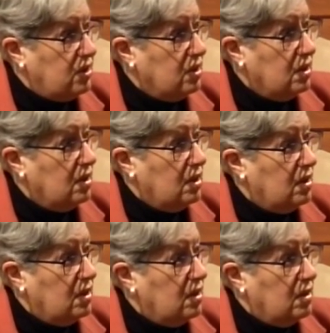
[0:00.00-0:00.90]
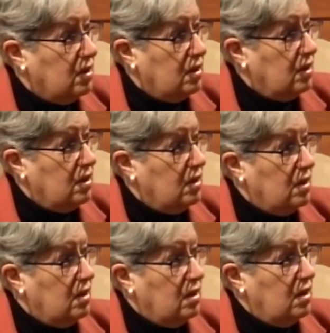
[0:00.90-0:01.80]
Well, and I was thinking what you just
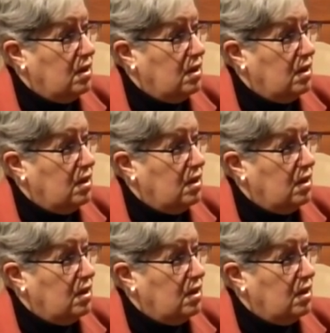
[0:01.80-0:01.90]
now said